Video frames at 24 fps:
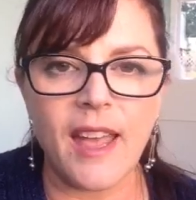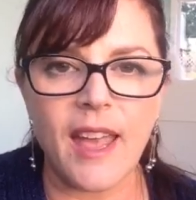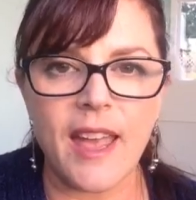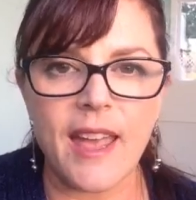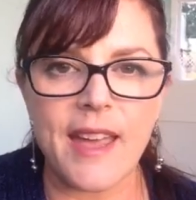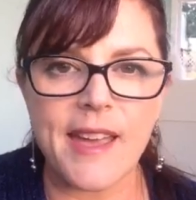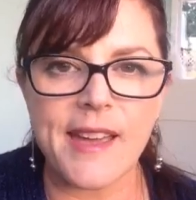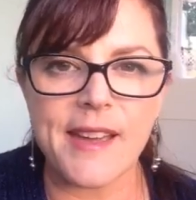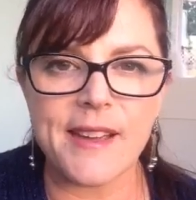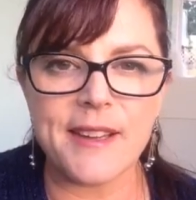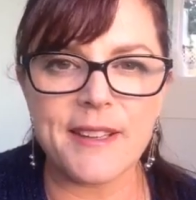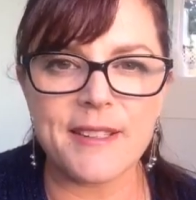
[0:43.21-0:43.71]

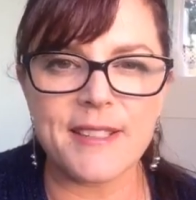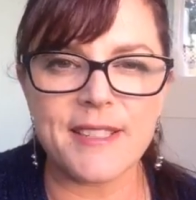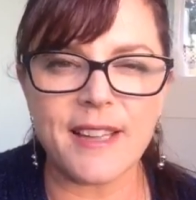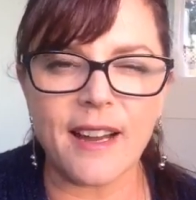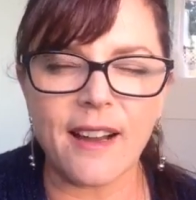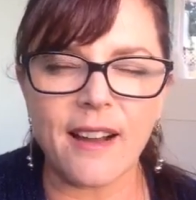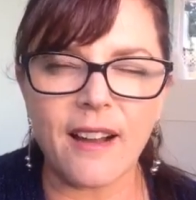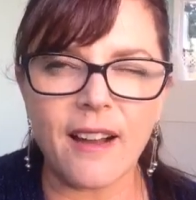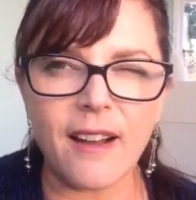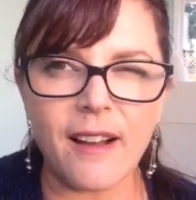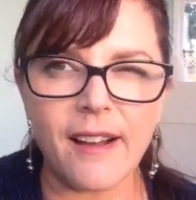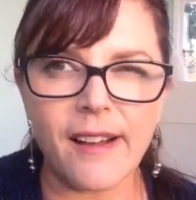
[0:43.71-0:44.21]
And
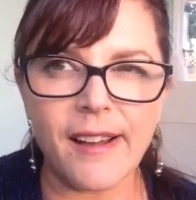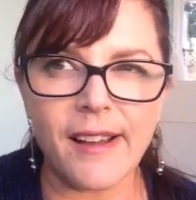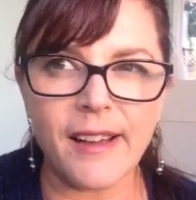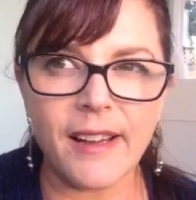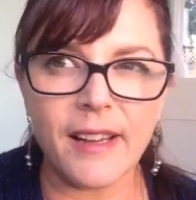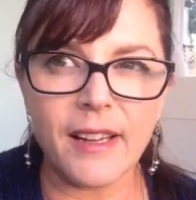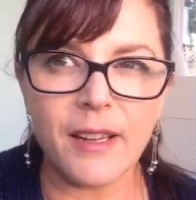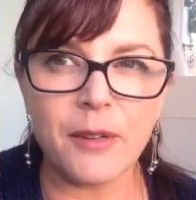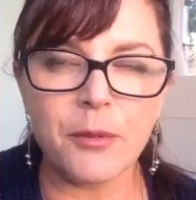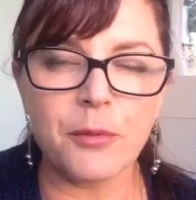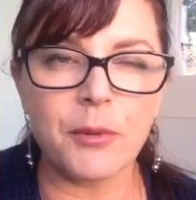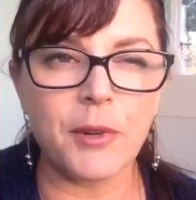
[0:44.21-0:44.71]

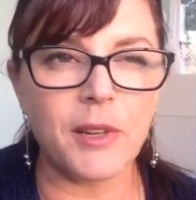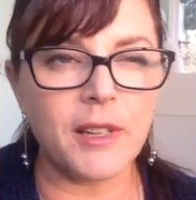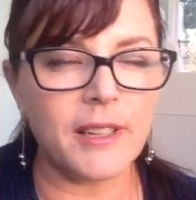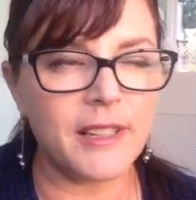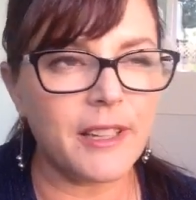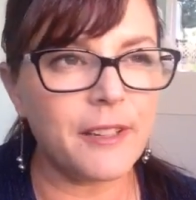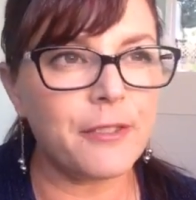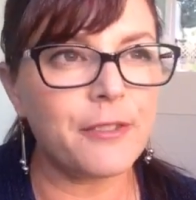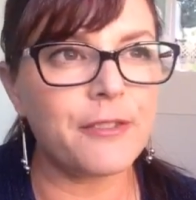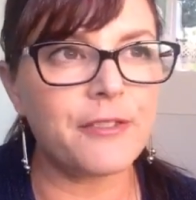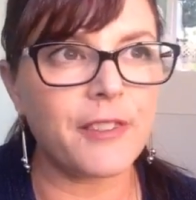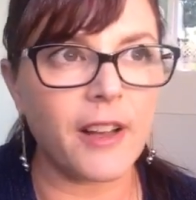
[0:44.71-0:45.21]
I
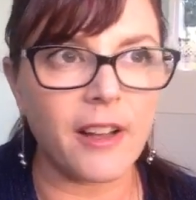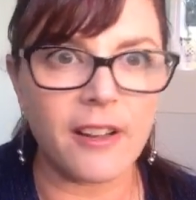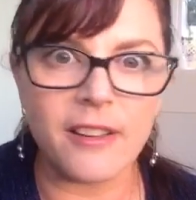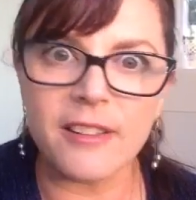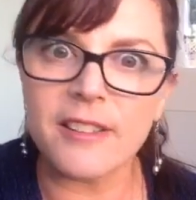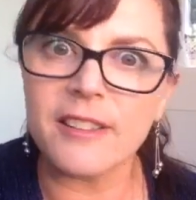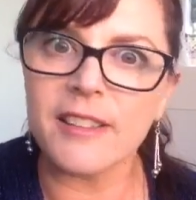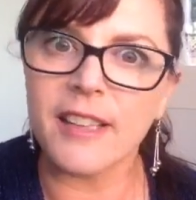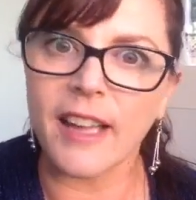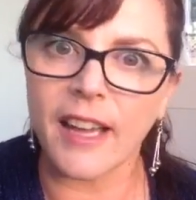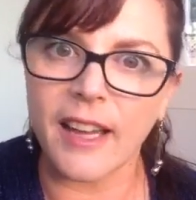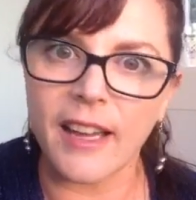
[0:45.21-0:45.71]
really
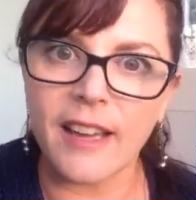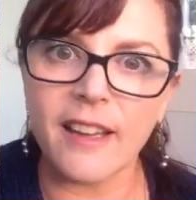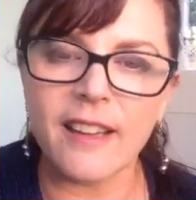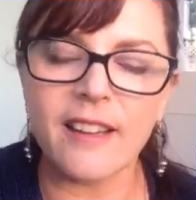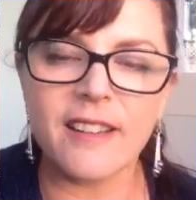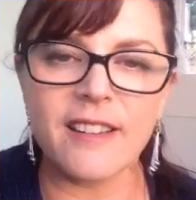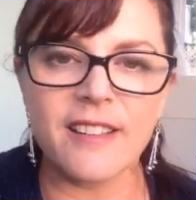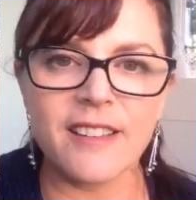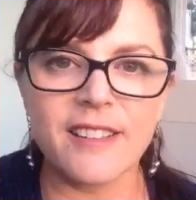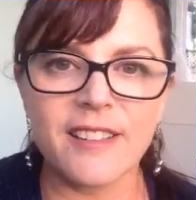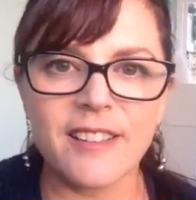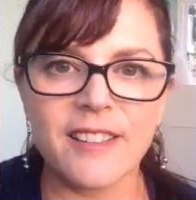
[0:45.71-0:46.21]
felt
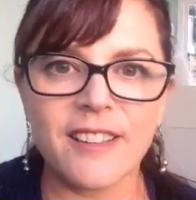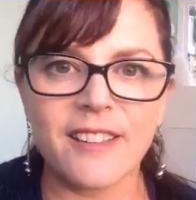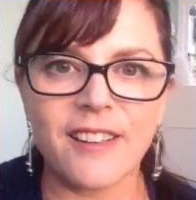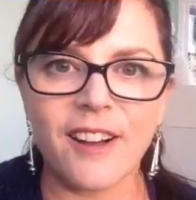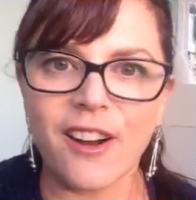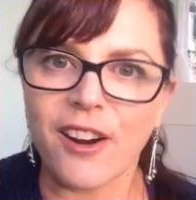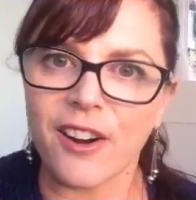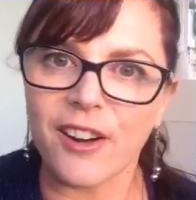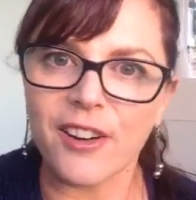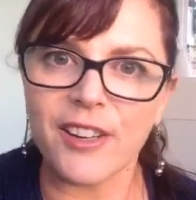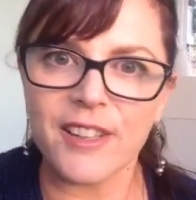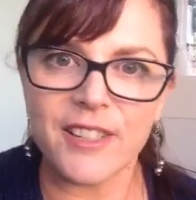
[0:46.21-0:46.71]
like
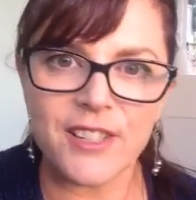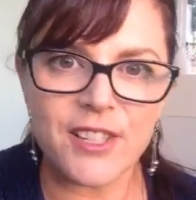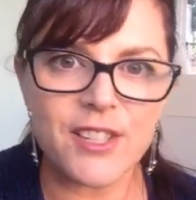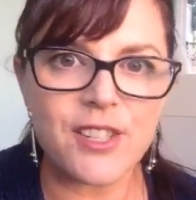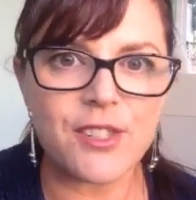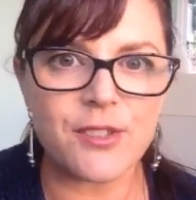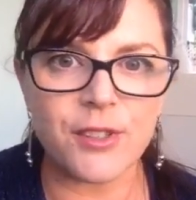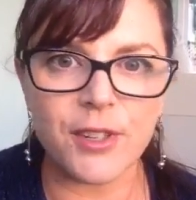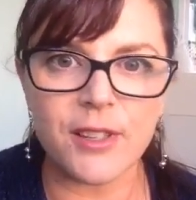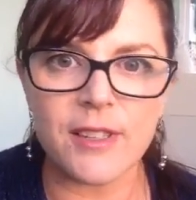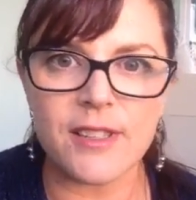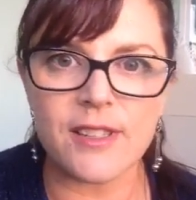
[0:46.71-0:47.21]
our
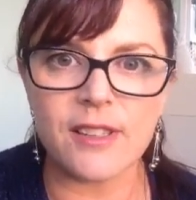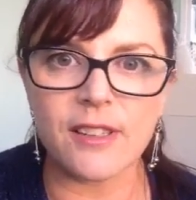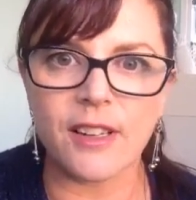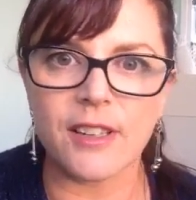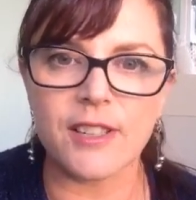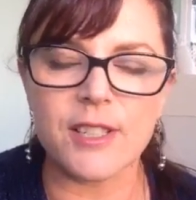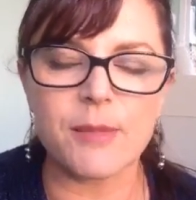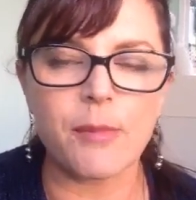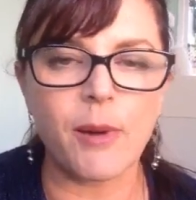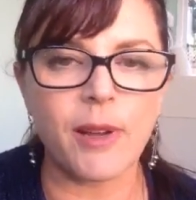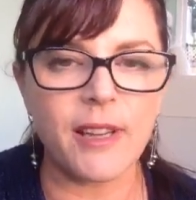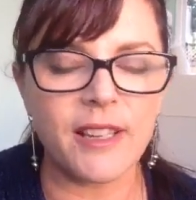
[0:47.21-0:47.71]
industry, the salon
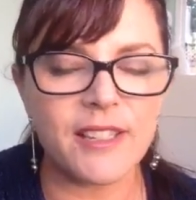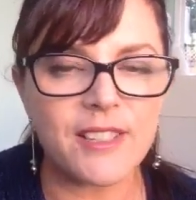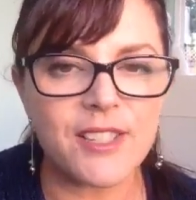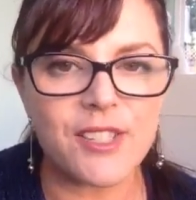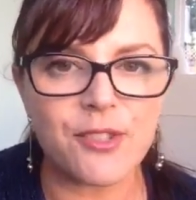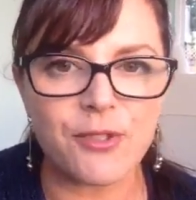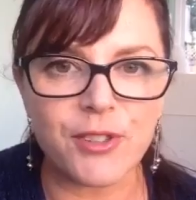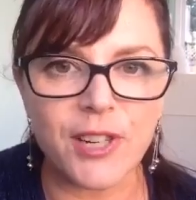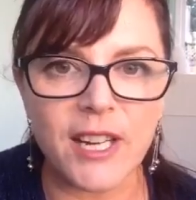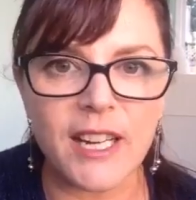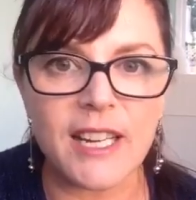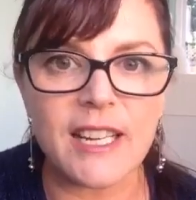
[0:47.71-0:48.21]
and spa
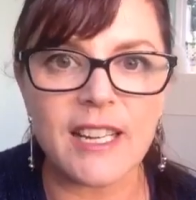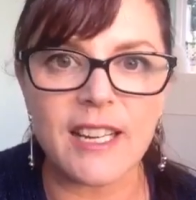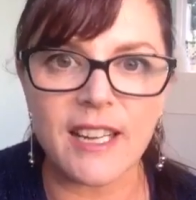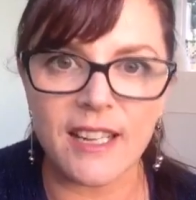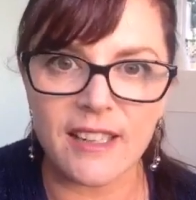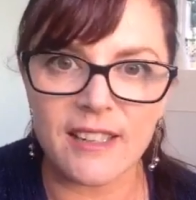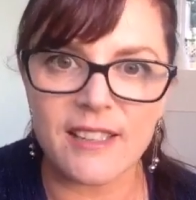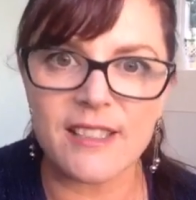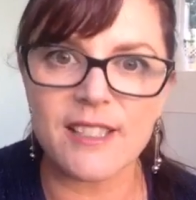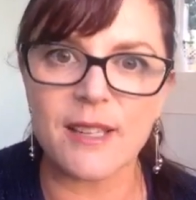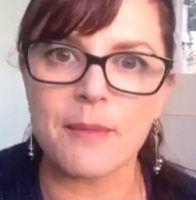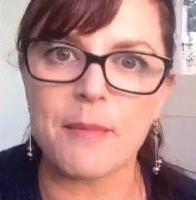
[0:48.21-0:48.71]
industry,
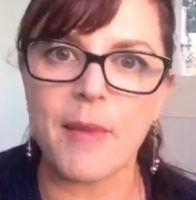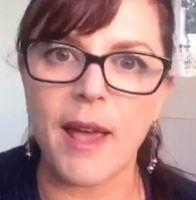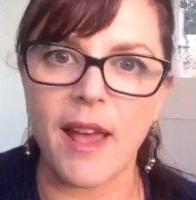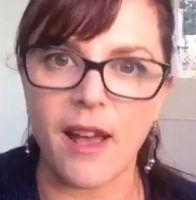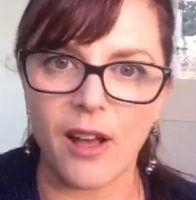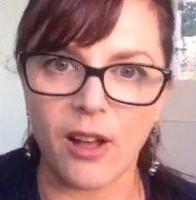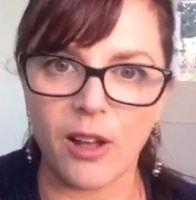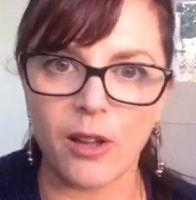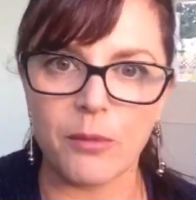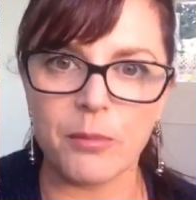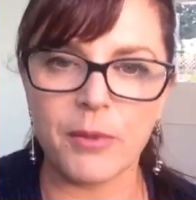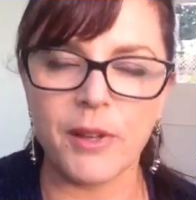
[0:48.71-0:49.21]
needed some
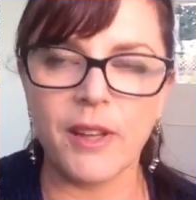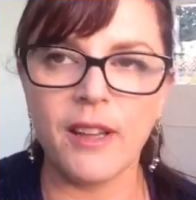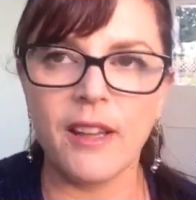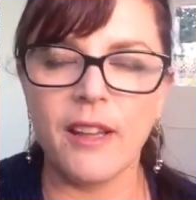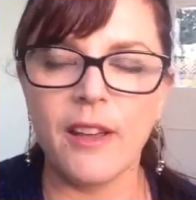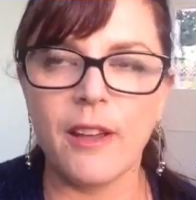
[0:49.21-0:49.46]
help